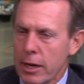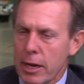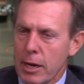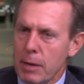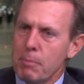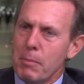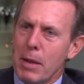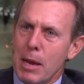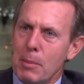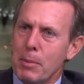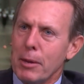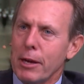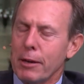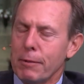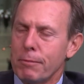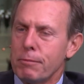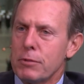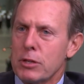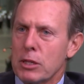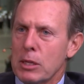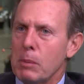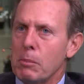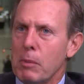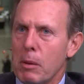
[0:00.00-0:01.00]
in maybe a
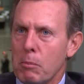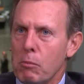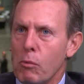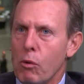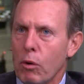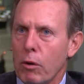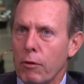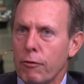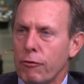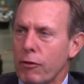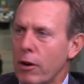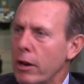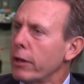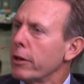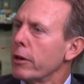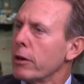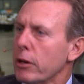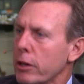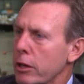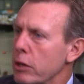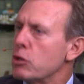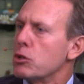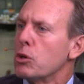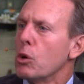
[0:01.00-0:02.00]
somewhat more friendly
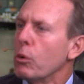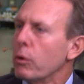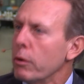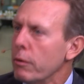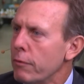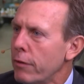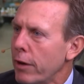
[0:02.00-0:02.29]
or controlled